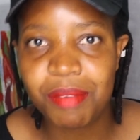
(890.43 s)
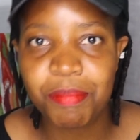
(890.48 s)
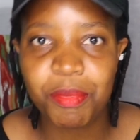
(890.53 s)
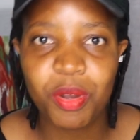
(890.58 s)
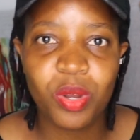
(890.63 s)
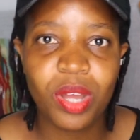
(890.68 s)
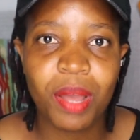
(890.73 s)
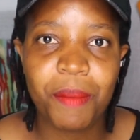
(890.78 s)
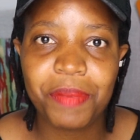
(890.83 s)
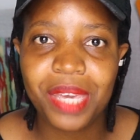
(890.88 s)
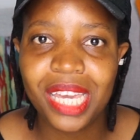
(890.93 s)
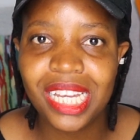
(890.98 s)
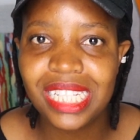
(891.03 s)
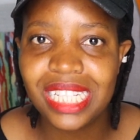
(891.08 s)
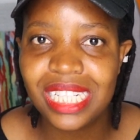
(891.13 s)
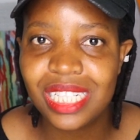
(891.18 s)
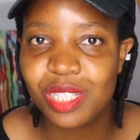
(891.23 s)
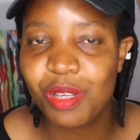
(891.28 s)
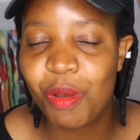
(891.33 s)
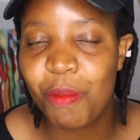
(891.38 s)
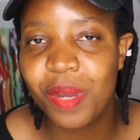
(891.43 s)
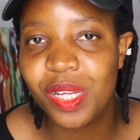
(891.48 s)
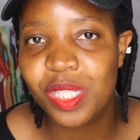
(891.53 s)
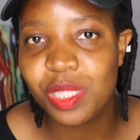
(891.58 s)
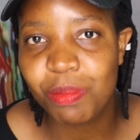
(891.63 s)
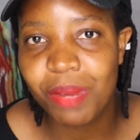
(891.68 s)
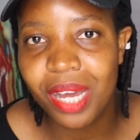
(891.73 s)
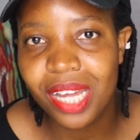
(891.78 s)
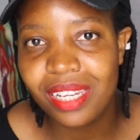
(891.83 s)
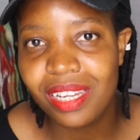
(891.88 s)
I'm getting so
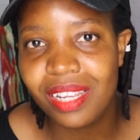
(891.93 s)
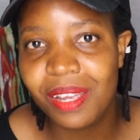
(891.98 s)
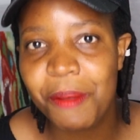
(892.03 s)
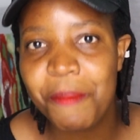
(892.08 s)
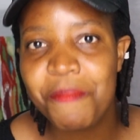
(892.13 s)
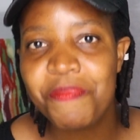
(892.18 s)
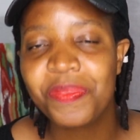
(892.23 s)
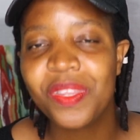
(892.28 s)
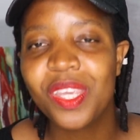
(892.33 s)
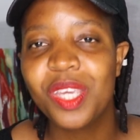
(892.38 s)
much money.